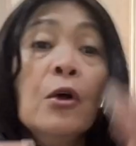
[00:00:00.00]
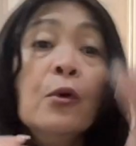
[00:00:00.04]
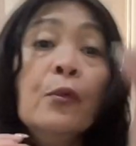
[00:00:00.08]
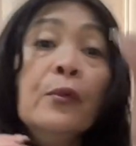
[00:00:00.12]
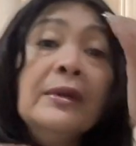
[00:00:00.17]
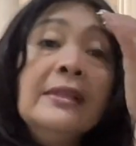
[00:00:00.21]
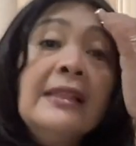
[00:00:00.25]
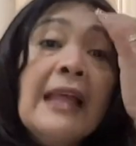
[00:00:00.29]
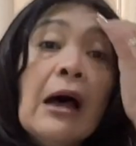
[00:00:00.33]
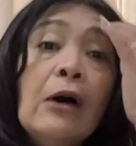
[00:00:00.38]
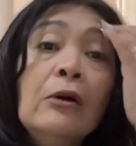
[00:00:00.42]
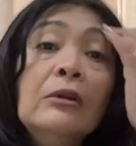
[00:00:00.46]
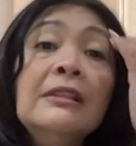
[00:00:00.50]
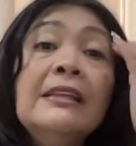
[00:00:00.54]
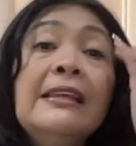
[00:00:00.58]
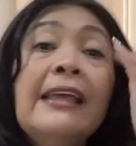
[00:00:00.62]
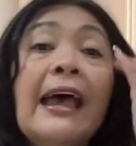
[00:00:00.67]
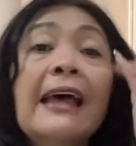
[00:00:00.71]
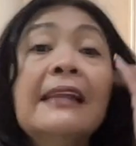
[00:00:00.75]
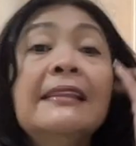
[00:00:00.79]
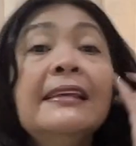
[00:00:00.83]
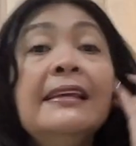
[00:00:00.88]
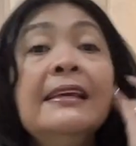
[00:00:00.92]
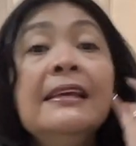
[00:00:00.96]
without
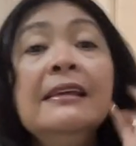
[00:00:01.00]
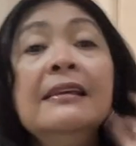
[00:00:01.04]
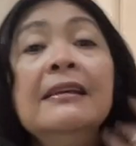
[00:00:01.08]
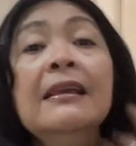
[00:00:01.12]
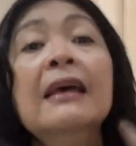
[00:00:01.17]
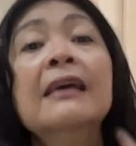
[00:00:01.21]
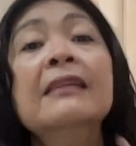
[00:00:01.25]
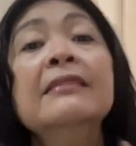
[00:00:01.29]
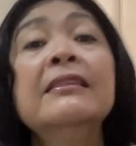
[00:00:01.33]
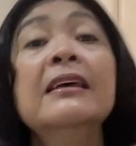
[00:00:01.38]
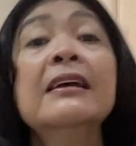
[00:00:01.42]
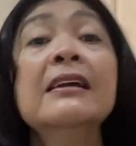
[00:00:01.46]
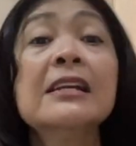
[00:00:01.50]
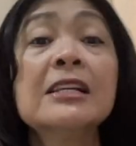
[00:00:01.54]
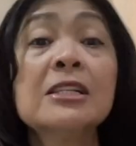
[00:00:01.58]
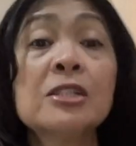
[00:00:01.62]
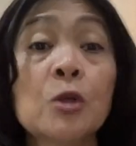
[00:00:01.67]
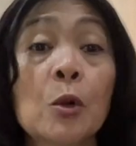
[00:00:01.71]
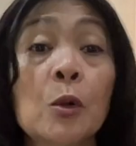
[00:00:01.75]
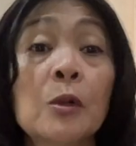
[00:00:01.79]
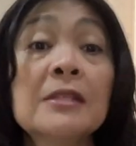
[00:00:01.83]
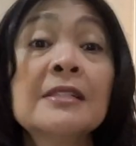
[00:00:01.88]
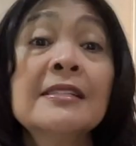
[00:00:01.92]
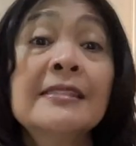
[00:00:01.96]
getting the
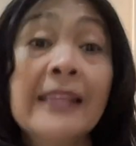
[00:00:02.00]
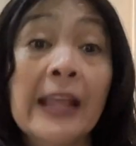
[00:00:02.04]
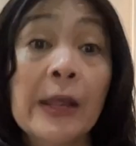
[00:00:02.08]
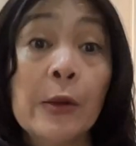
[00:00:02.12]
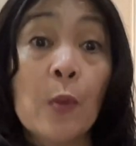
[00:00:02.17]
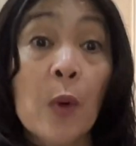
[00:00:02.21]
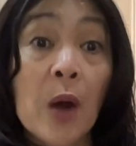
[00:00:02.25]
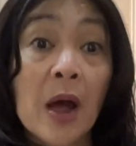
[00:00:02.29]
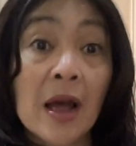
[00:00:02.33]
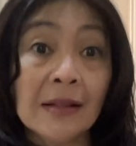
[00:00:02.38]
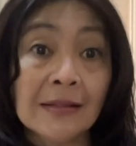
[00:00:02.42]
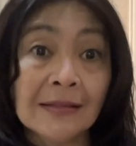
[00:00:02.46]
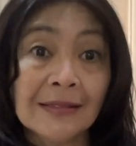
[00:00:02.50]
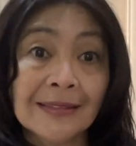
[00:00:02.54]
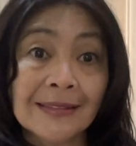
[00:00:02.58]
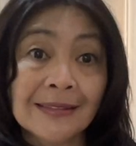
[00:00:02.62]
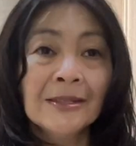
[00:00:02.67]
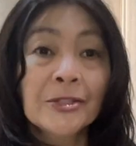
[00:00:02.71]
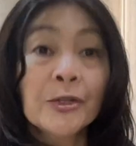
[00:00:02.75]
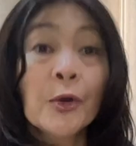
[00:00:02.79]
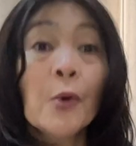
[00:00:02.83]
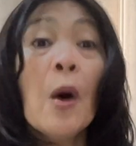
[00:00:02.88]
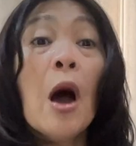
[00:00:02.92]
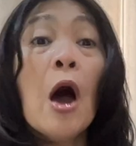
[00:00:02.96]
results they want.
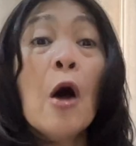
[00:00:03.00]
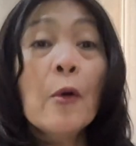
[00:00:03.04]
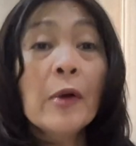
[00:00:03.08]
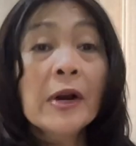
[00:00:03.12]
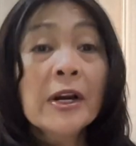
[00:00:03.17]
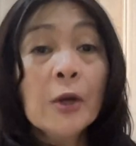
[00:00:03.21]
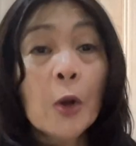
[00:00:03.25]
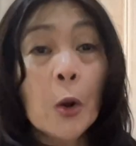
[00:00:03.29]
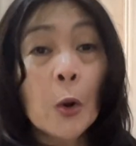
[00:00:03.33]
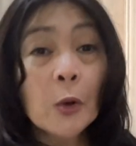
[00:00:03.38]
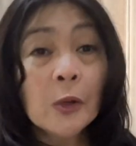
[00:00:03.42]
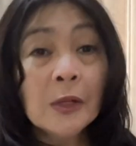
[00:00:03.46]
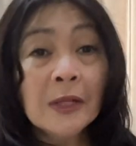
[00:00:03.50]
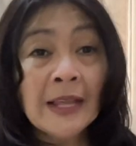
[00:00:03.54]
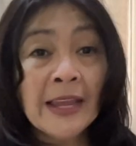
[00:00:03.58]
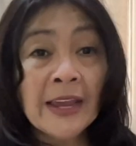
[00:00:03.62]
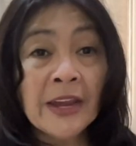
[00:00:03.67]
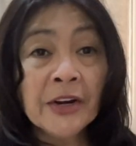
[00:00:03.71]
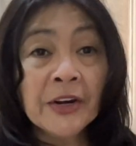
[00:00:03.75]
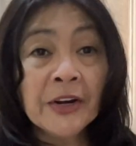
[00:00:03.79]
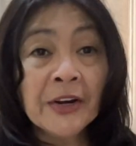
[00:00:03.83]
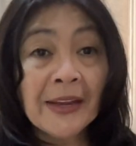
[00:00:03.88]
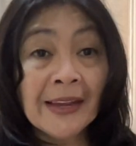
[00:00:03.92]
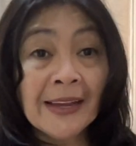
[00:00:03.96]
So our goal
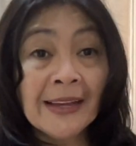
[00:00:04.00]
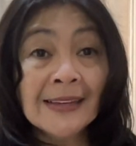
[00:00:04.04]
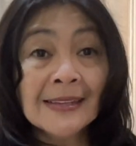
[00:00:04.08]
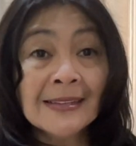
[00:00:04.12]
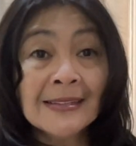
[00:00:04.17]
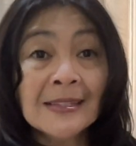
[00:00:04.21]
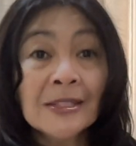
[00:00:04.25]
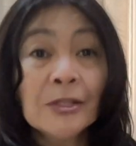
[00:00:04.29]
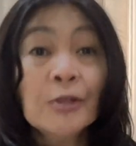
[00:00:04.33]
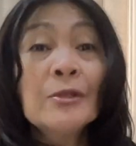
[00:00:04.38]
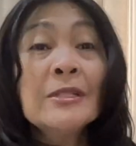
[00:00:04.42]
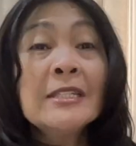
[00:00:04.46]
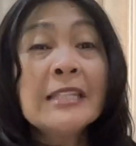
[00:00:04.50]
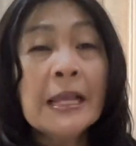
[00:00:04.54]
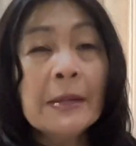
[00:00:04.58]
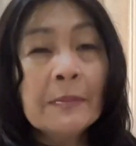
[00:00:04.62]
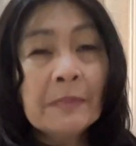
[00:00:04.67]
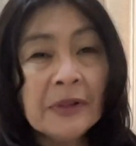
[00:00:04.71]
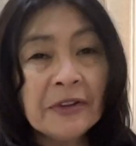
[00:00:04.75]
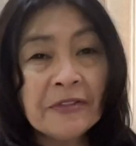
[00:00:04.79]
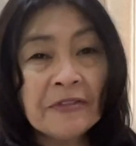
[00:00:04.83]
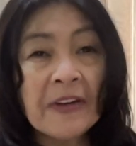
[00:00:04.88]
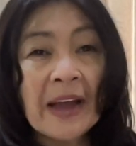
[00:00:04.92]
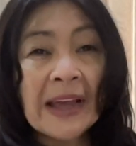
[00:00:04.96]
here is to
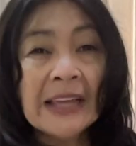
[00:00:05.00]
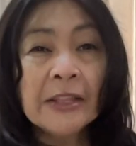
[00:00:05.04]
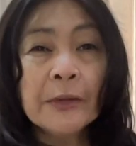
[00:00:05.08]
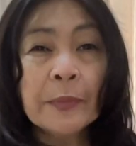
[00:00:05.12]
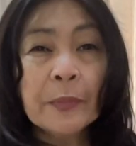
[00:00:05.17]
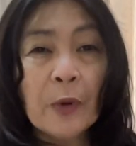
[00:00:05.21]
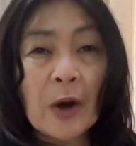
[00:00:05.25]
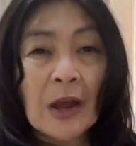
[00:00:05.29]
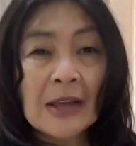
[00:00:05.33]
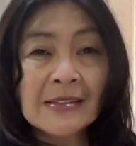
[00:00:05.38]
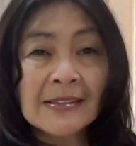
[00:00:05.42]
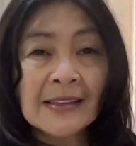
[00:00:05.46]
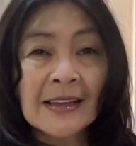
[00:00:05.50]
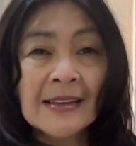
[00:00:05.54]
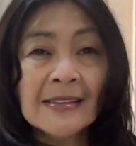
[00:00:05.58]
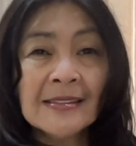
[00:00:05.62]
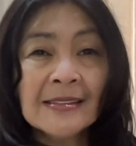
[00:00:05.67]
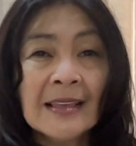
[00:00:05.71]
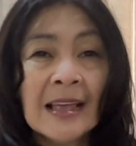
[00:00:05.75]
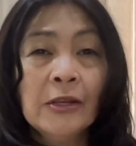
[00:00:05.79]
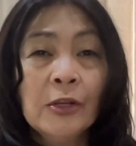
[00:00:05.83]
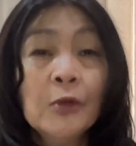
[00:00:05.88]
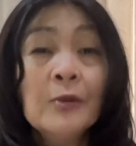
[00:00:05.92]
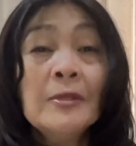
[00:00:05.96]
simplify the
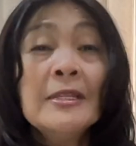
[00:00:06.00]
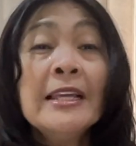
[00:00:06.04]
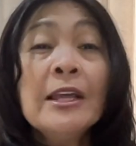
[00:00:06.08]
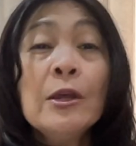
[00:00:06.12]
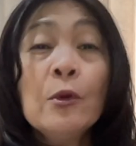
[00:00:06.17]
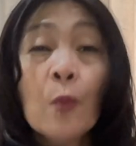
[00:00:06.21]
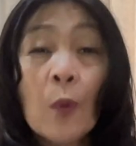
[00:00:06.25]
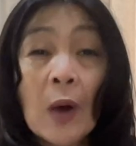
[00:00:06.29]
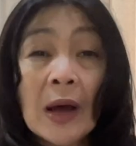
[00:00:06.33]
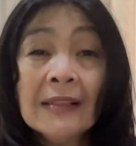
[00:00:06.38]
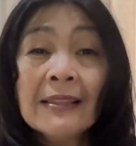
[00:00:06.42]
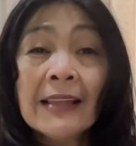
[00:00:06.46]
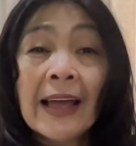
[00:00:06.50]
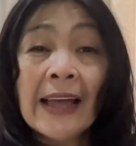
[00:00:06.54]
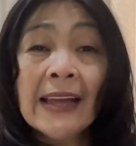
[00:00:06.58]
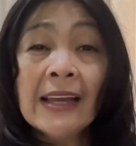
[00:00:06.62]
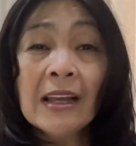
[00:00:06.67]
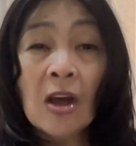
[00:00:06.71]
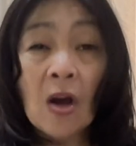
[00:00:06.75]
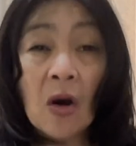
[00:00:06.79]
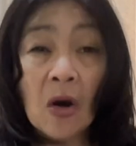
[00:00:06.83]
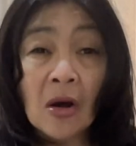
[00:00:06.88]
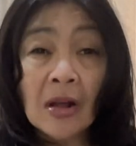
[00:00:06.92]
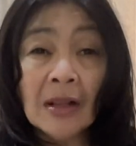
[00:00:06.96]
process using what I
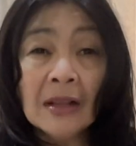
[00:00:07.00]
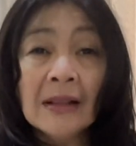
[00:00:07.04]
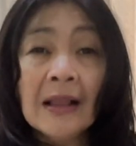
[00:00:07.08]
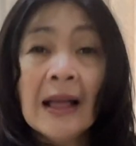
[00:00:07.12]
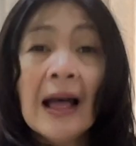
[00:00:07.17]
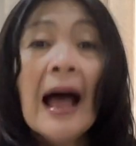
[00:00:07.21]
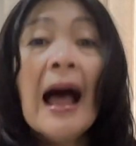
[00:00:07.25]
call